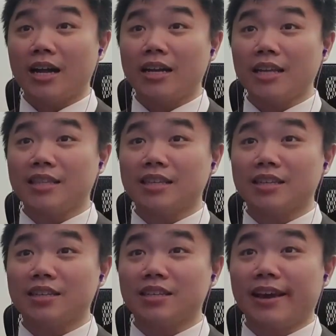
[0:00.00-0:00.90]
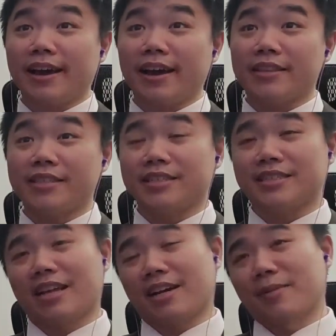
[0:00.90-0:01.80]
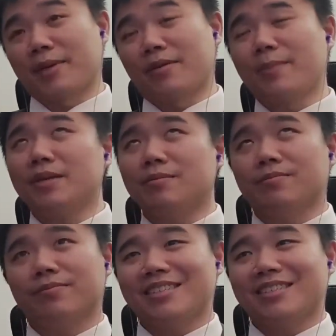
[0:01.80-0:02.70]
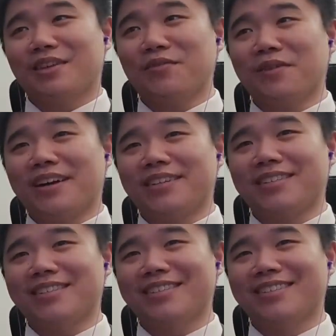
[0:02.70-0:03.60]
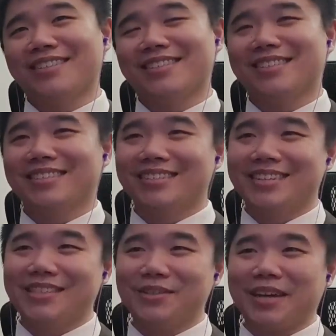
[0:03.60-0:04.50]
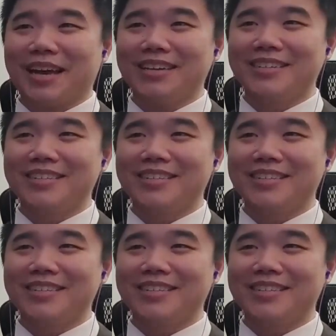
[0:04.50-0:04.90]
Not to, yeah, this is not gonna be, I mean, they're fine. It's okay.